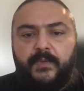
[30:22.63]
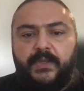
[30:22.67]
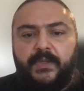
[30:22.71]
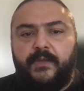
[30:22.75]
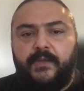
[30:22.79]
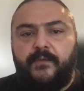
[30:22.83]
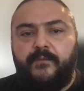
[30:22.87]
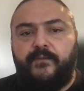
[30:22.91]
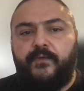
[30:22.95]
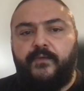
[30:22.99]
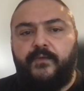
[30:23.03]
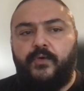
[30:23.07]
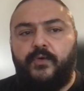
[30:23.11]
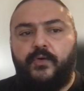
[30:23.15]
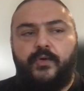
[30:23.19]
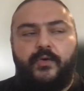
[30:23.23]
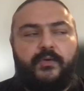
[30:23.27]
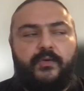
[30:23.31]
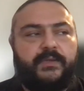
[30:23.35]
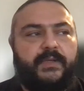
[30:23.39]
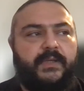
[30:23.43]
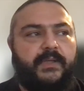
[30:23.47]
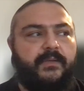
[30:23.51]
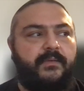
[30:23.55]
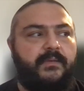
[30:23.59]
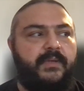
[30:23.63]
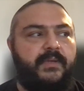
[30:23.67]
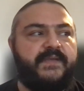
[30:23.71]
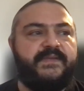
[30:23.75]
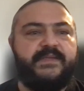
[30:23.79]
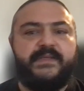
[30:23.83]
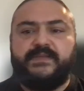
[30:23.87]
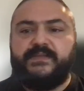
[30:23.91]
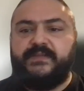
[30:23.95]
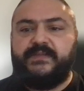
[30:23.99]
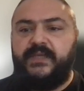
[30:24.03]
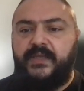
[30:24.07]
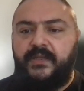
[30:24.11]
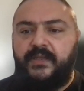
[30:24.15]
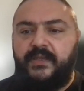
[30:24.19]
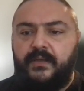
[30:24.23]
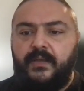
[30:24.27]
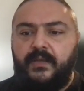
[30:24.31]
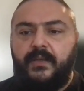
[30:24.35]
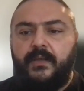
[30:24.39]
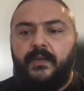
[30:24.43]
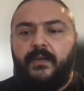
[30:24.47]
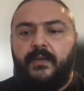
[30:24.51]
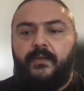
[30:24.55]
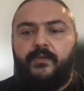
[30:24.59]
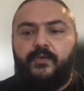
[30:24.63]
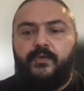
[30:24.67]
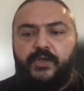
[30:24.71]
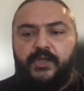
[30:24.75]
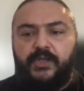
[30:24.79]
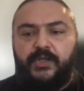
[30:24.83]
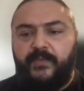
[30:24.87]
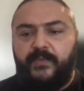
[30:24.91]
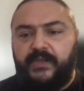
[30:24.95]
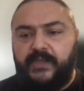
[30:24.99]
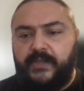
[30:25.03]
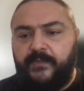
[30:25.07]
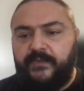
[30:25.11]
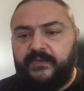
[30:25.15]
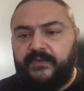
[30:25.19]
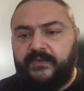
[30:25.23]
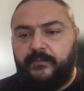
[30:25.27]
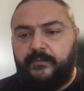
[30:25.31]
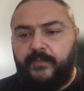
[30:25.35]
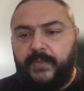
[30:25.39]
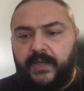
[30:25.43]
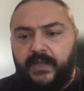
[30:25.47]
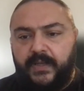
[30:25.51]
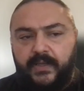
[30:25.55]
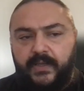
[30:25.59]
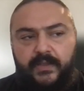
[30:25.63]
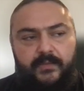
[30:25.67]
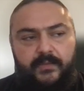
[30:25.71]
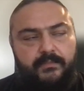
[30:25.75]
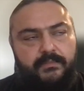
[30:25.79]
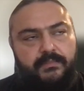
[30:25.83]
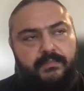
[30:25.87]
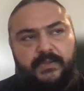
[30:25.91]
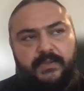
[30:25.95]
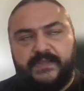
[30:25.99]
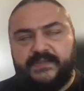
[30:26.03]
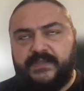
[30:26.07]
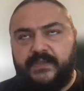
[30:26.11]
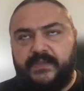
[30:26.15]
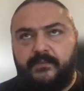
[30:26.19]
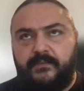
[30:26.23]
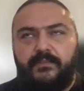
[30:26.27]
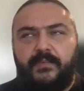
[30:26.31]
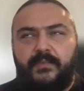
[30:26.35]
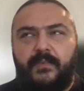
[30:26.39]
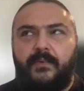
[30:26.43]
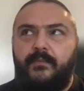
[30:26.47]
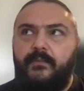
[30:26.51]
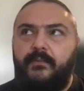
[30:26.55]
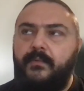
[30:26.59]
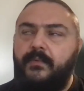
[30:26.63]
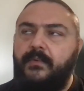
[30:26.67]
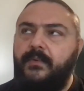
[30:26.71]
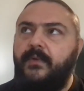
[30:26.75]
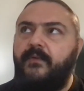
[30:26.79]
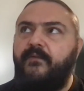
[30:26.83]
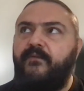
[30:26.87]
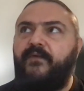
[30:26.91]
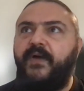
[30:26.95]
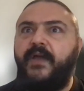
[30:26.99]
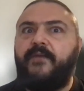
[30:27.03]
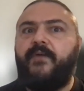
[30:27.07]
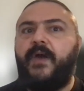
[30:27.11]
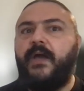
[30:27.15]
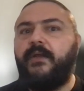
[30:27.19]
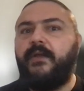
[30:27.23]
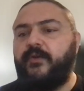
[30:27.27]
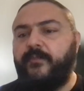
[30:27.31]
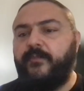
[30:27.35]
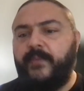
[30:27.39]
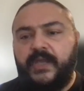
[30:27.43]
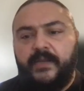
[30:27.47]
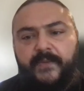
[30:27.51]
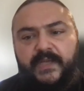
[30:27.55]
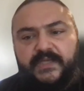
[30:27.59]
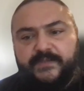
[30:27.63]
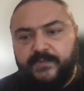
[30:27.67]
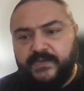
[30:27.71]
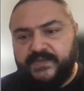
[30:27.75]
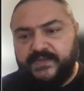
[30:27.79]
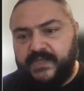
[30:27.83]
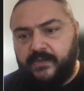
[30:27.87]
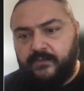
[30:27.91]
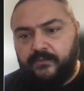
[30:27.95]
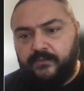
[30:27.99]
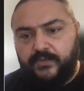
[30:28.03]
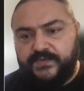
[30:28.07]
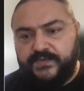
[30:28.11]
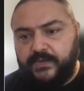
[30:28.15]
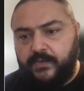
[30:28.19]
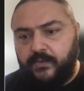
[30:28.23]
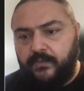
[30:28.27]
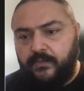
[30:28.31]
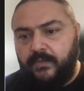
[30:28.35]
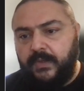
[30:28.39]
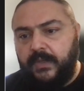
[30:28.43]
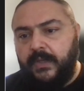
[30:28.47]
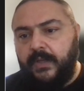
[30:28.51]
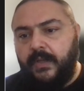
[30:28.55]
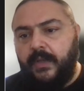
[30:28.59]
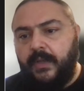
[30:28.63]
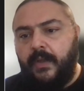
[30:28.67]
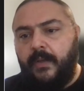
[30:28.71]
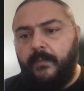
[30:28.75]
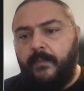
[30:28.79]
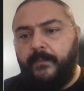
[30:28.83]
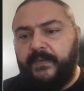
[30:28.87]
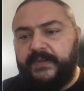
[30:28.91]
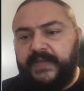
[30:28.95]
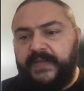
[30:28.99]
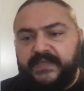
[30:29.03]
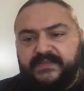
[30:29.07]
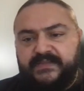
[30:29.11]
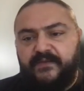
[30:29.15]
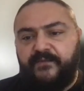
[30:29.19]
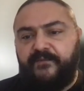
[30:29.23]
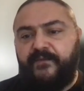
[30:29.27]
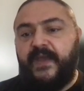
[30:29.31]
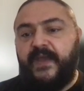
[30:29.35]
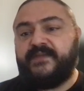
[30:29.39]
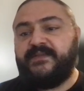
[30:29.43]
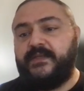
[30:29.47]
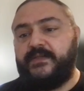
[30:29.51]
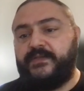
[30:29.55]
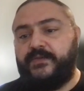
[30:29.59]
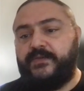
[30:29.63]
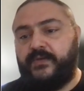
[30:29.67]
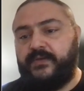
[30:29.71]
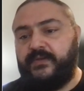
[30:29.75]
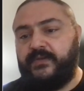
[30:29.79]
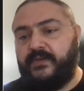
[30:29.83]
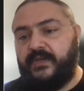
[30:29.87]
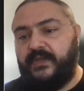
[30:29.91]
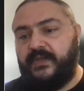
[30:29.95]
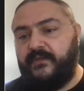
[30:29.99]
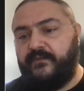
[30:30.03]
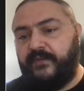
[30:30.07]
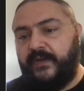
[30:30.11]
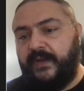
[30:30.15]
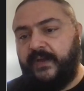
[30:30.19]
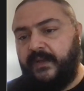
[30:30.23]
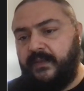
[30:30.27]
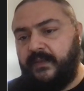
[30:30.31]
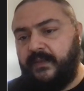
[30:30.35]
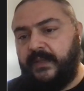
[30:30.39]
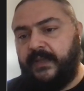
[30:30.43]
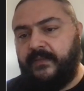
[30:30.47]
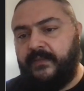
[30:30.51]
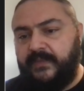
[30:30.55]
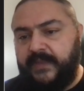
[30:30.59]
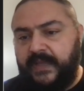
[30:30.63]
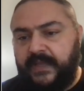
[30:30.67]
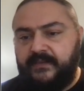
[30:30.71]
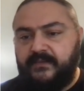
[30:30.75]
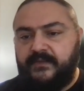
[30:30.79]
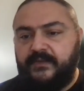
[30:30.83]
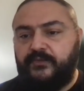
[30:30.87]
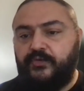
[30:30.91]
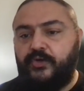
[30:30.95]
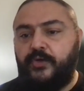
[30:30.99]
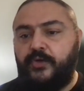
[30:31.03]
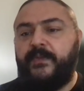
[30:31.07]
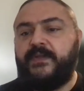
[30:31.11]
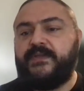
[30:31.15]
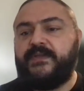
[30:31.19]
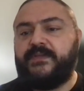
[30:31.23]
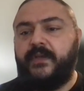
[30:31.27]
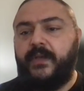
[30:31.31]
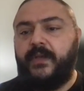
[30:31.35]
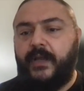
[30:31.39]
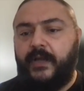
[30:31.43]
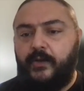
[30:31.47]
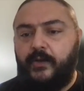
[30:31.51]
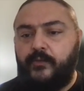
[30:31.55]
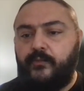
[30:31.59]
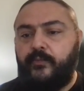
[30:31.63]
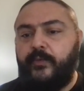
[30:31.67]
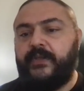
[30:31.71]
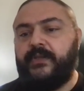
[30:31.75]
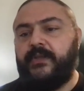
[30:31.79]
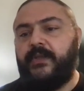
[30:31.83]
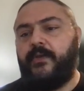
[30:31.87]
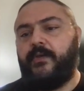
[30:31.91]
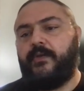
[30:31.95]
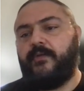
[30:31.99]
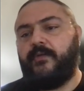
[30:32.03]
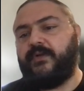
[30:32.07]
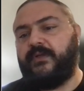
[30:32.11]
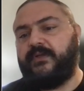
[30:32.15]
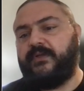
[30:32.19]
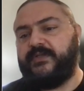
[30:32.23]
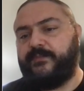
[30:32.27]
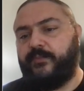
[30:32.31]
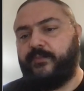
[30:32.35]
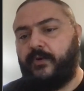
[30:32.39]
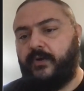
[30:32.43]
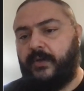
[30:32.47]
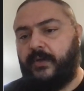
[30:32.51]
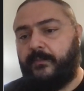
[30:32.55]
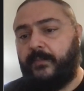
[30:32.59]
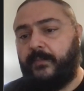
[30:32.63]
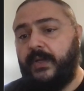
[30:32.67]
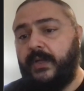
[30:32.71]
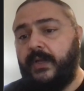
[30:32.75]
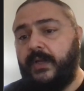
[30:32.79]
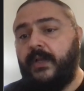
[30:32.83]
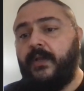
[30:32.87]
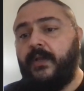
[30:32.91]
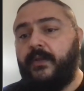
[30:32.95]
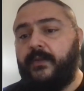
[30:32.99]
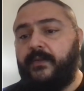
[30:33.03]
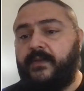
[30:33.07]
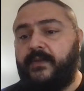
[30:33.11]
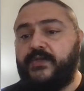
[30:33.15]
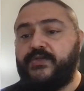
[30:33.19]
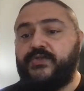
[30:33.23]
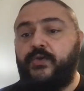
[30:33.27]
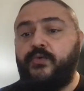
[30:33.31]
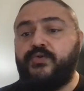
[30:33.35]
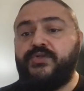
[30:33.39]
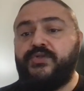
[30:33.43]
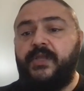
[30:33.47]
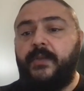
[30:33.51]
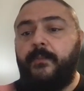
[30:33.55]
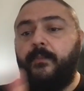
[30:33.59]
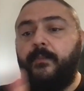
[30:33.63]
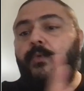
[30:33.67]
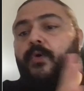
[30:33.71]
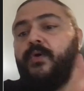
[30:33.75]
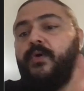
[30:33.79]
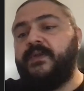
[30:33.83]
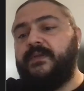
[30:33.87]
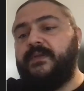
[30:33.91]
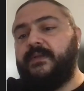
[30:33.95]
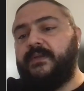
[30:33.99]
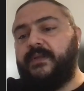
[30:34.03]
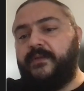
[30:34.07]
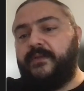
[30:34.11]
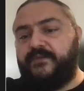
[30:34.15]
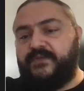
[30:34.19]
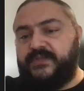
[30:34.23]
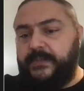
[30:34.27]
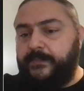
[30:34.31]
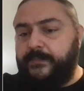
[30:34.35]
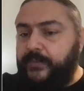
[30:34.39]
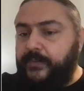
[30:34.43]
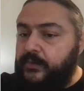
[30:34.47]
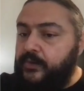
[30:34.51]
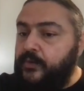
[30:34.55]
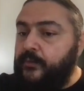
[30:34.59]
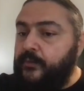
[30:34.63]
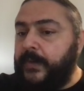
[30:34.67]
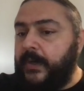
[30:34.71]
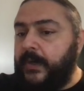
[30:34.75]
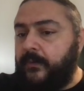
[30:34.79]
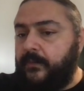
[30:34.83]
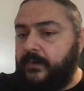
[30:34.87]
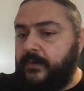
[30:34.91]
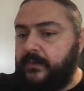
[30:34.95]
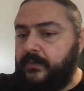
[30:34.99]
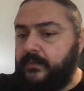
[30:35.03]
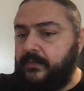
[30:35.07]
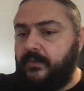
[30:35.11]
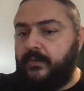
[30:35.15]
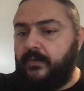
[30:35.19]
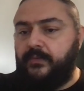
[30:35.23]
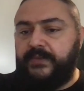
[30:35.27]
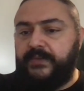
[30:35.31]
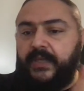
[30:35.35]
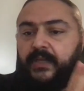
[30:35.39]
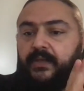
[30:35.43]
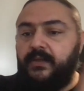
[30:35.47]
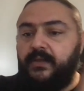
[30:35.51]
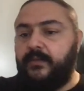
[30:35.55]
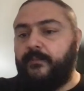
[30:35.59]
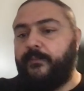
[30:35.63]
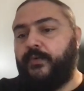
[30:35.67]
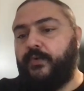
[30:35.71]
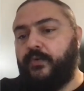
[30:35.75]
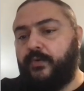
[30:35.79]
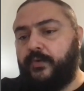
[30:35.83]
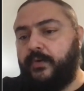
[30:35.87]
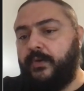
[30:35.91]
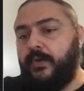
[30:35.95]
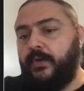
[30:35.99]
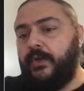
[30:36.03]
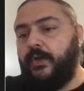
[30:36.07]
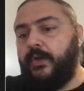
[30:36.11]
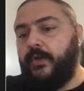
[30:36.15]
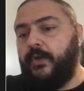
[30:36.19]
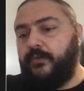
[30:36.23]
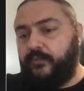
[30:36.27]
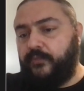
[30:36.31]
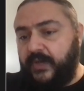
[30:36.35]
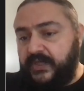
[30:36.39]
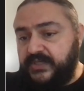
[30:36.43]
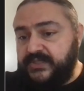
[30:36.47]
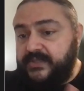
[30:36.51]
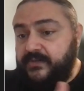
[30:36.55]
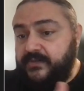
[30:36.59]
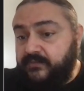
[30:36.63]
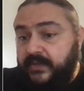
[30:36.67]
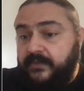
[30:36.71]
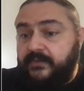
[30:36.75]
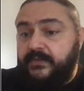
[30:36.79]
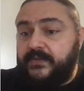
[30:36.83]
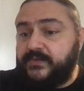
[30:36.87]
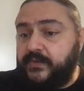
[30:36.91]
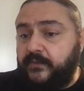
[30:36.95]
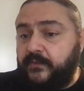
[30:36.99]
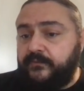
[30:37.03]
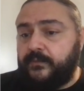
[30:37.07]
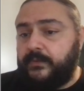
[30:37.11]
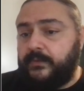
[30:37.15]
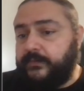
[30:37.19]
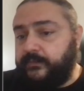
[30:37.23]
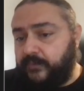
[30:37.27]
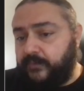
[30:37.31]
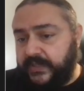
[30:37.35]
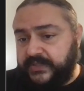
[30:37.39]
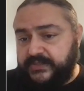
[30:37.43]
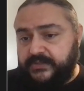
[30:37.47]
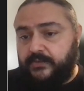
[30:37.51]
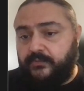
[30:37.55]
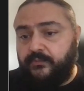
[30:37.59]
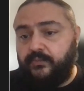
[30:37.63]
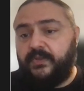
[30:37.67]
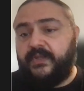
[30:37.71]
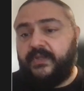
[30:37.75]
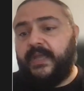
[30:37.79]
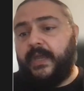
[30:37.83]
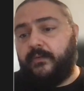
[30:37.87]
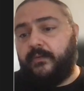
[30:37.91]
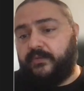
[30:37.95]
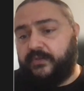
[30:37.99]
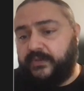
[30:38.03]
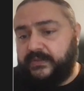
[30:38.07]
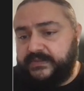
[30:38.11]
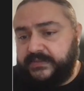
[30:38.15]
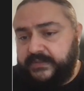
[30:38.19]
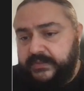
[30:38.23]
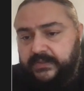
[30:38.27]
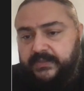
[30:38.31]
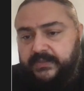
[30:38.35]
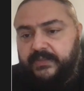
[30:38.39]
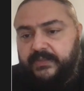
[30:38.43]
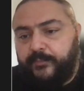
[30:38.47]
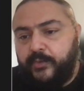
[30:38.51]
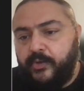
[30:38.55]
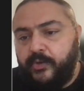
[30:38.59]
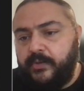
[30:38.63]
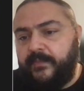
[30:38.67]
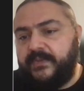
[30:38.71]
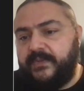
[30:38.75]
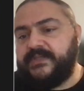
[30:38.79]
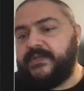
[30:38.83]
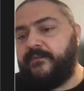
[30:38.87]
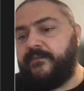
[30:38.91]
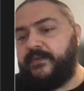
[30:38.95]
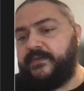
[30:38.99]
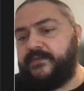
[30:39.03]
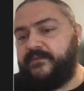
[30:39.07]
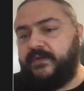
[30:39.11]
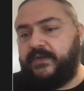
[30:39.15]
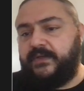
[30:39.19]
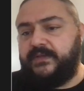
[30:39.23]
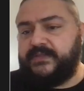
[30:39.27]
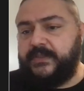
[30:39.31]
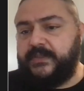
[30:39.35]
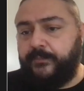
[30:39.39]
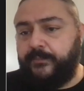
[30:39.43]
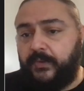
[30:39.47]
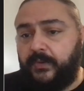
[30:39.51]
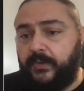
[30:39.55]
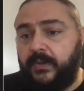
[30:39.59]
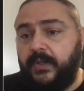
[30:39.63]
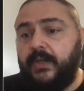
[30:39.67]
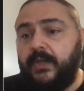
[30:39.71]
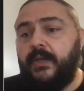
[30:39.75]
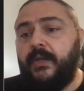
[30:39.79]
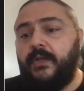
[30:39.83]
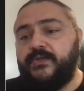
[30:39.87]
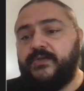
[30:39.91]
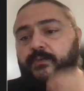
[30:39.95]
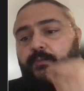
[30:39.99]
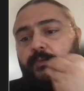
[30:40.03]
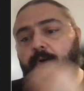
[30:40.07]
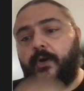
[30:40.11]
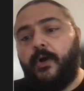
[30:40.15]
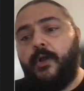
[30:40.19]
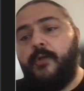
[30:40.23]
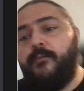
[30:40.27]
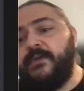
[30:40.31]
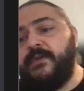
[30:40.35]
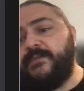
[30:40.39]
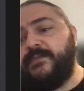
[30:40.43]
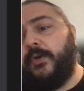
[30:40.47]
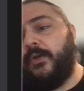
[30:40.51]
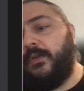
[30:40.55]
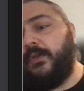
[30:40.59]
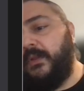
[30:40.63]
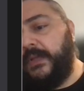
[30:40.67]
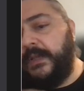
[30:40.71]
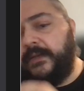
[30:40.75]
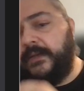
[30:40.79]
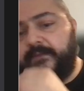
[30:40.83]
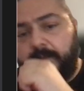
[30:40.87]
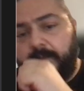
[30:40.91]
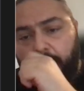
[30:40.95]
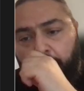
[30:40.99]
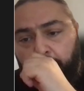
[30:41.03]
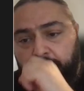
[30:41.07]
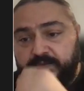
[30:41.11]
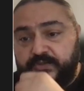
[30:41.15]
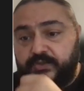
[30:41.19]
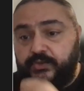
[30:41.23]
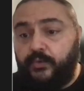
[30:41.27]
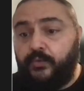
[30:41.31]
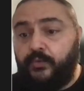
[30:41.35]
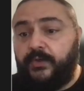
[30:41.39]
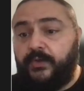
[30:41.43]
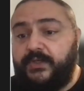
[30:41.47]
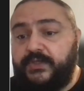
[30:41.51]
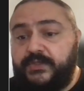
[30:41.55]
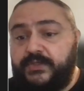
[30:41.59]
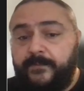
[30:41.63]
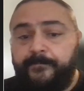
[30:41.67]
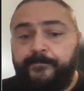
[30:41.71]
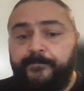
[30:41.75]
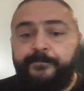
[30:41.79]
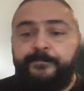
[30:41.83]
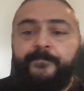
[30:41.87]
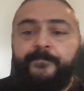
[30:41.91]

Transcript: If you're on an SSD, you're going to be limited by, let's say, 500 megabytes per second or so. But that's the fastest you can read the file, and that determines how quickly you can run this program. There's usually more than enough CPU power on any computer to actually run the software, to actually do the count, because the program itself is very simple. So we're always bottlenecked on storage.